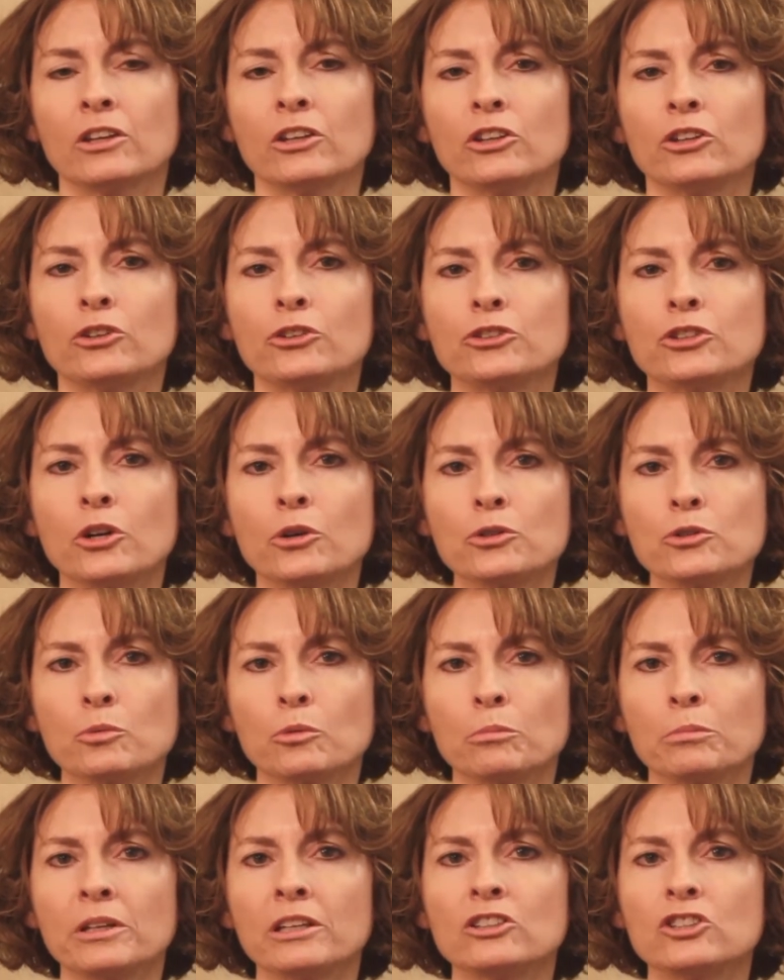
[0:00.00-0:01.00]
Your dose
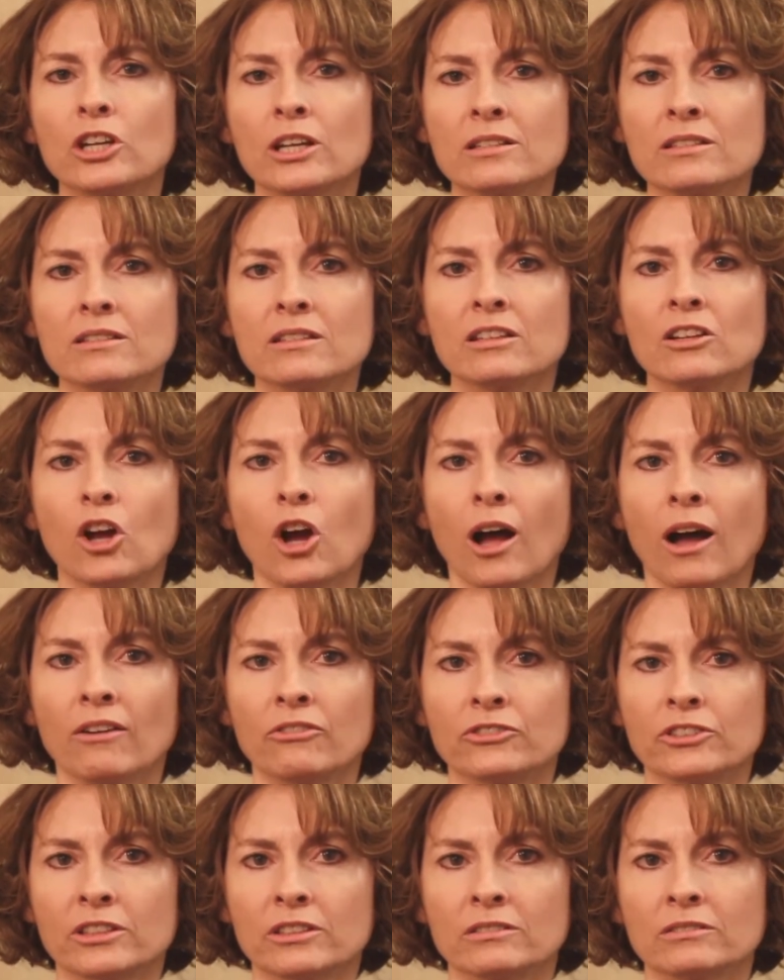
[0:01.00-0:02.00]
will be adjusted
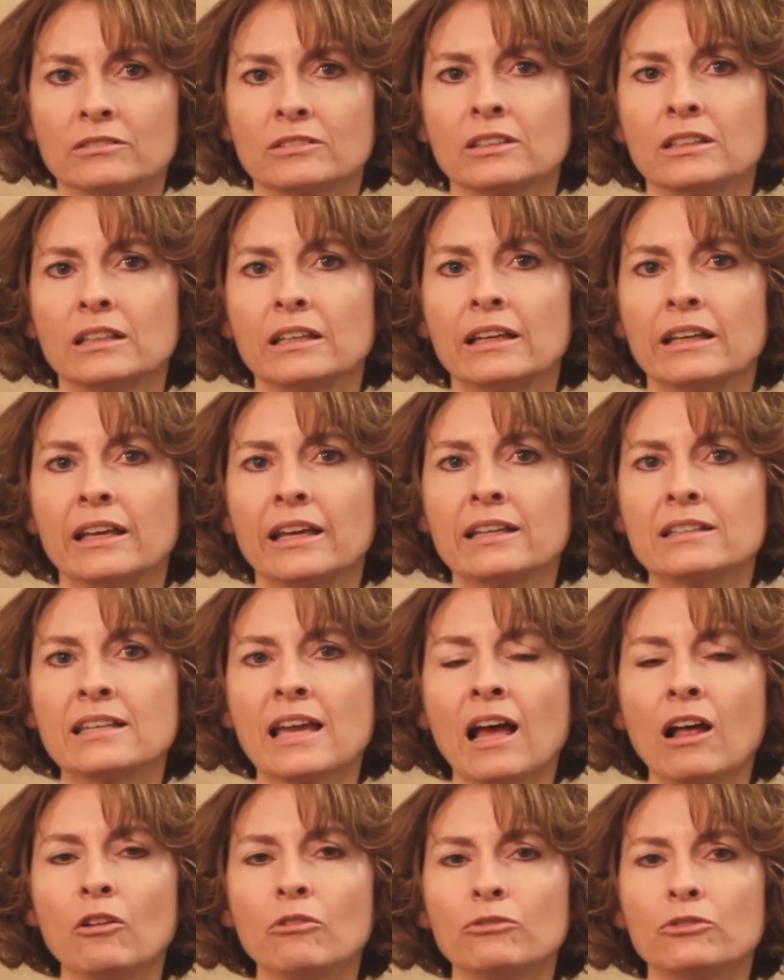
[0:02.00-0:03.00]
often. It's
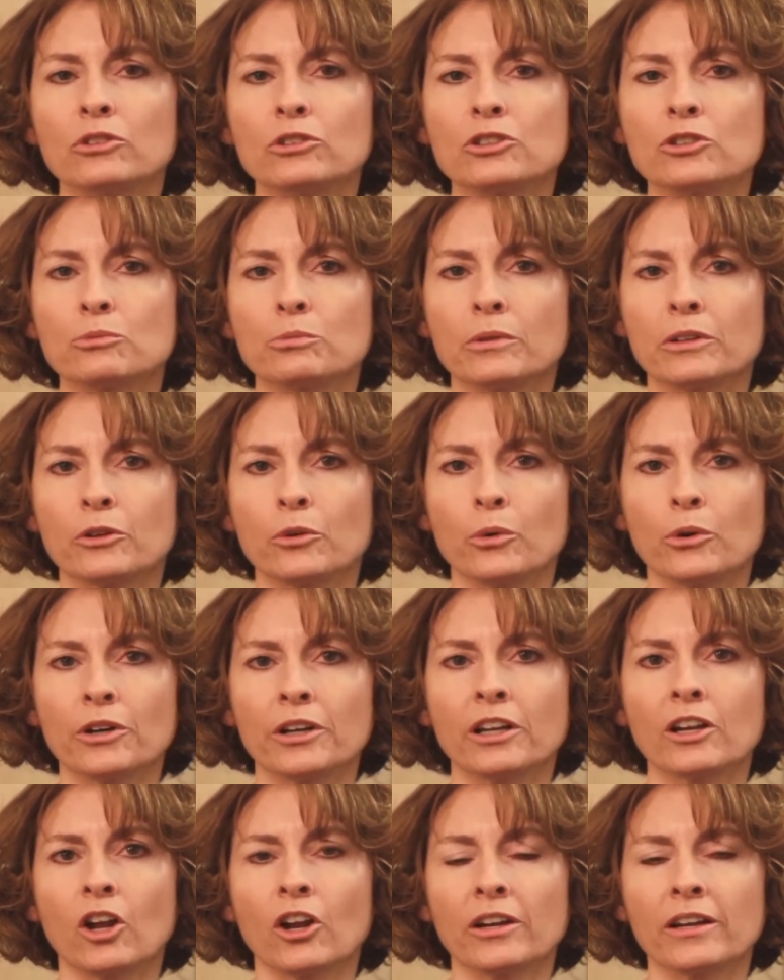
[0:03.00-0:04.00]
helpful to record
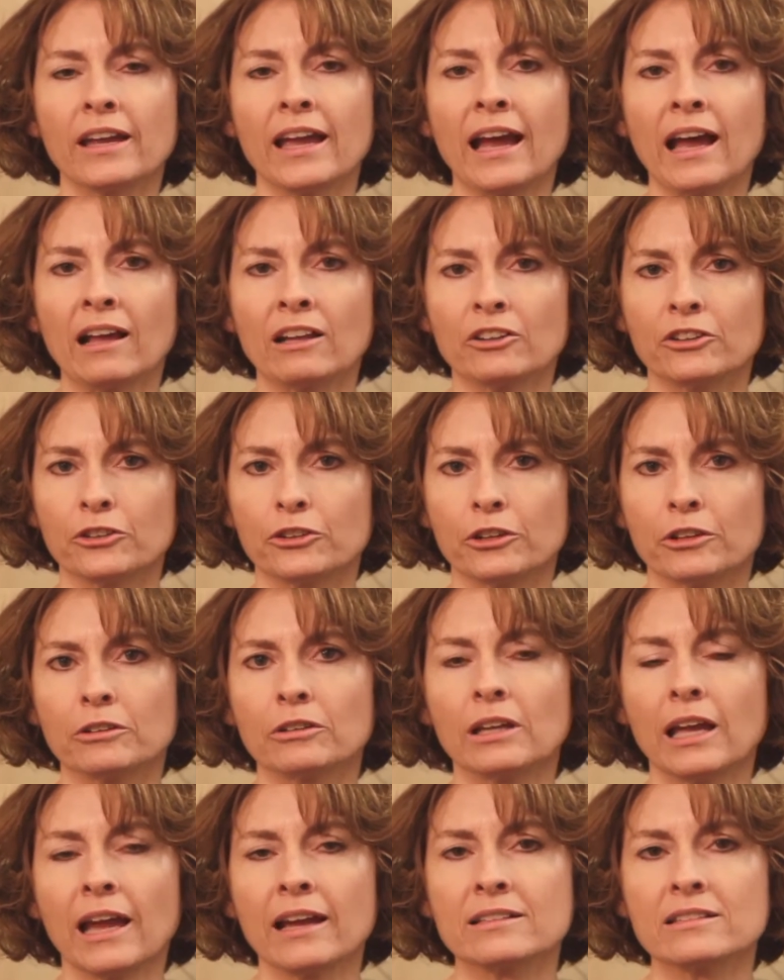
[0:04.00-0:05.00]
it on a calendar
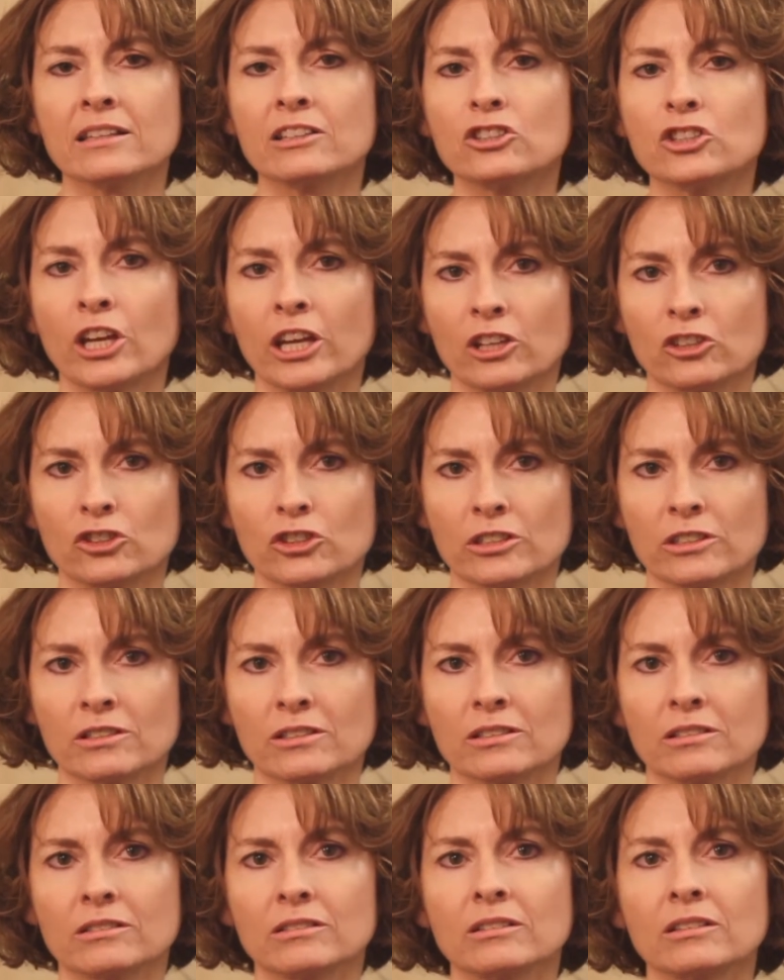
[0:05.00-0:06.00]
as it
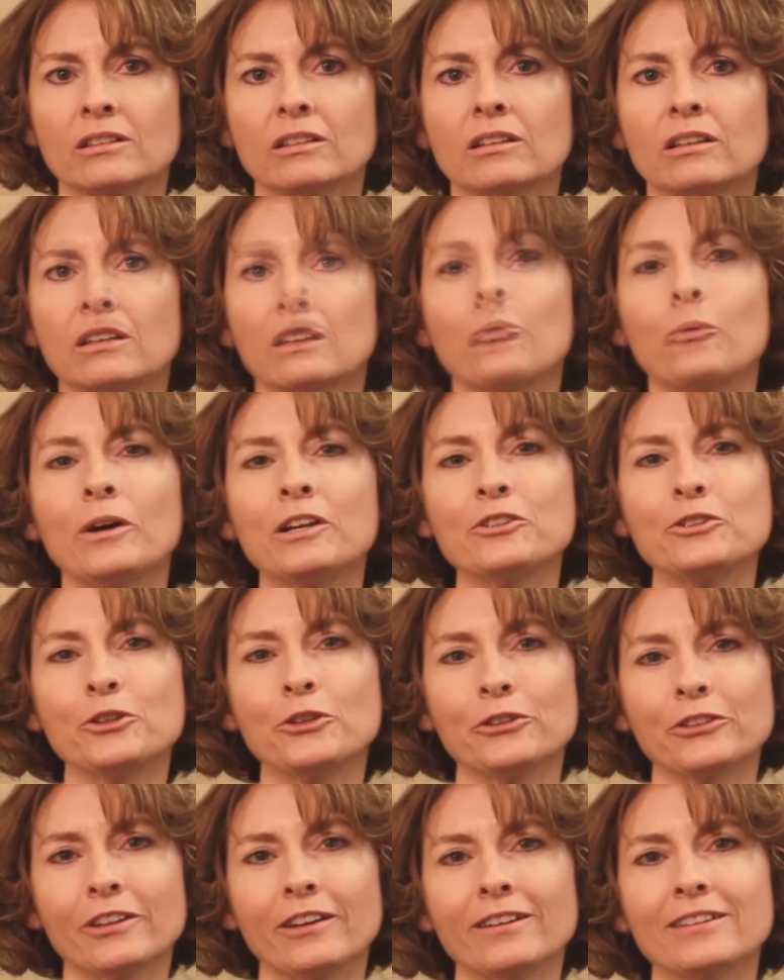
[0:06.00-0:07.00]
changes. What do
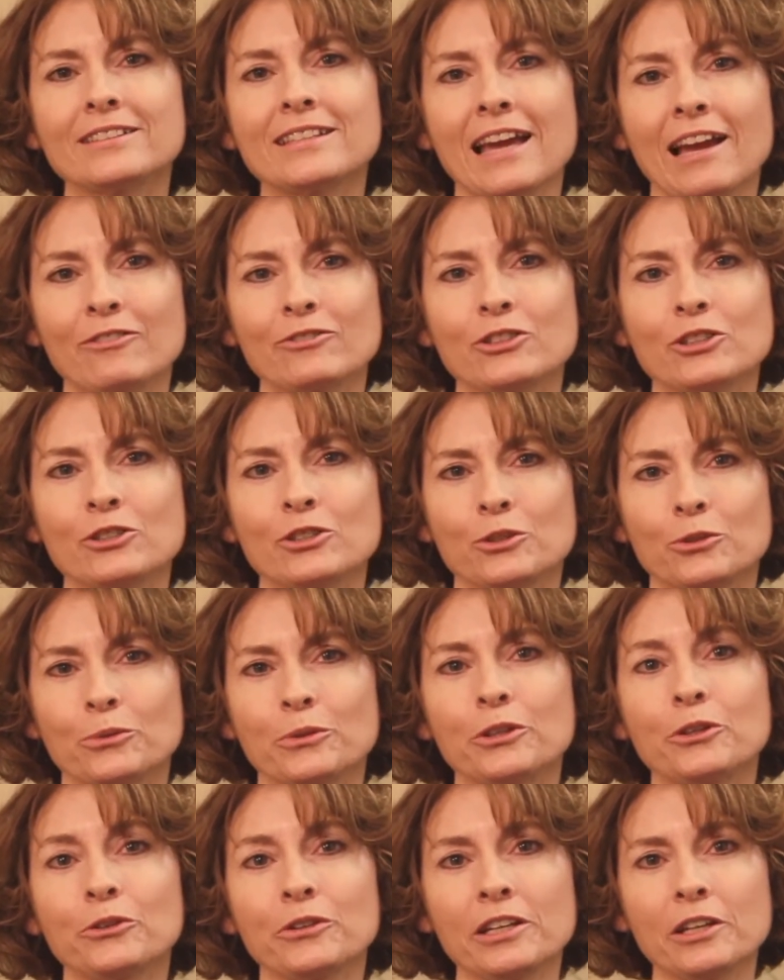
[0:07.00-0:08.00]
your lungs have to do
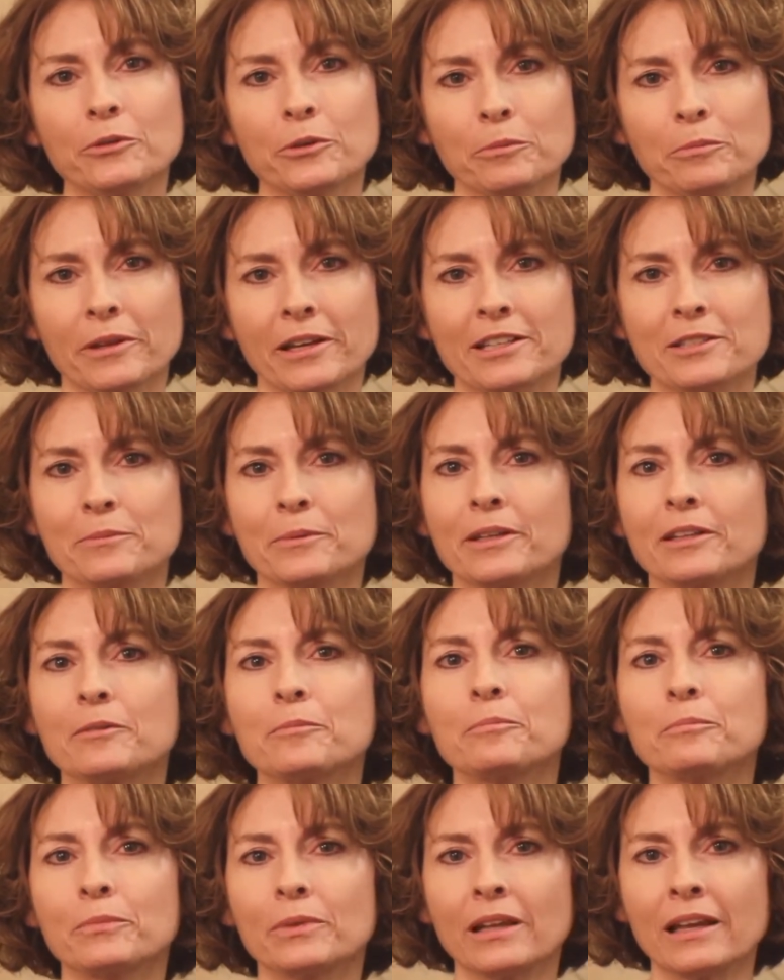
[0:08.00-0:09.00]
with your knee replacement?
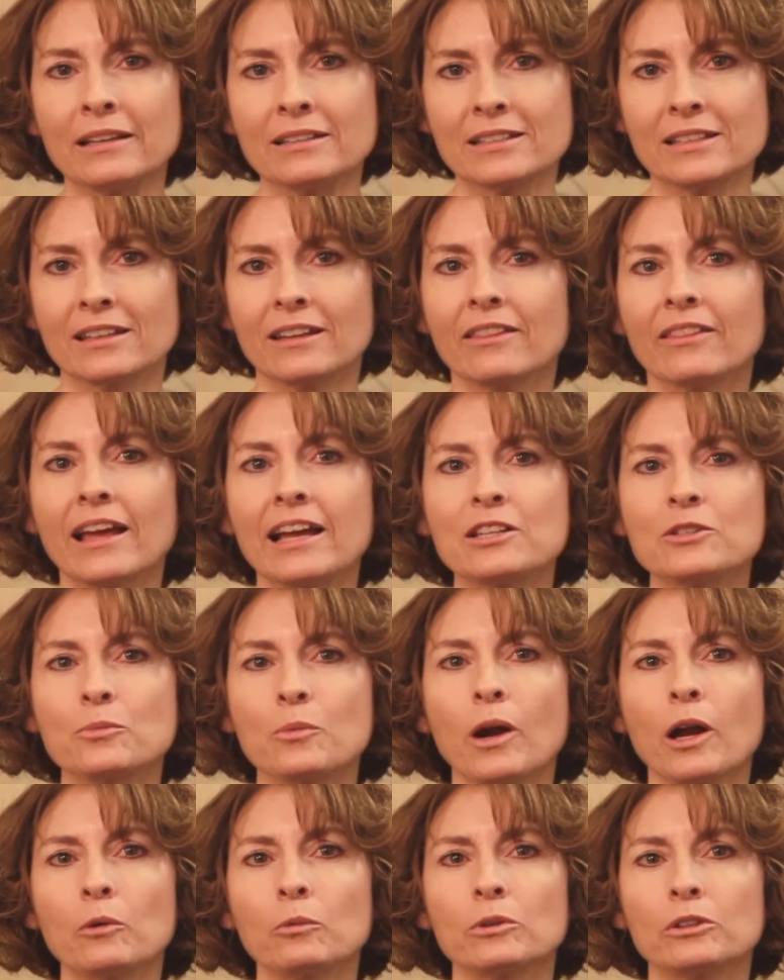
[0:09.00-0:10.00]
Plenty. That's
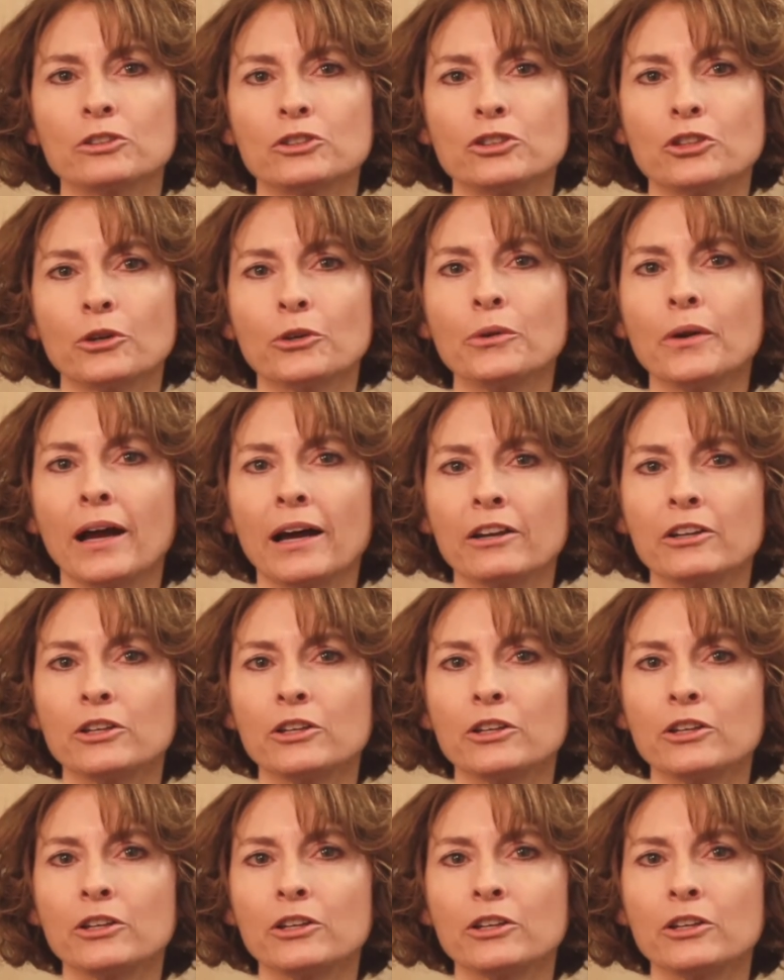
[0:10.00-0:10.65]
why we'll show you how to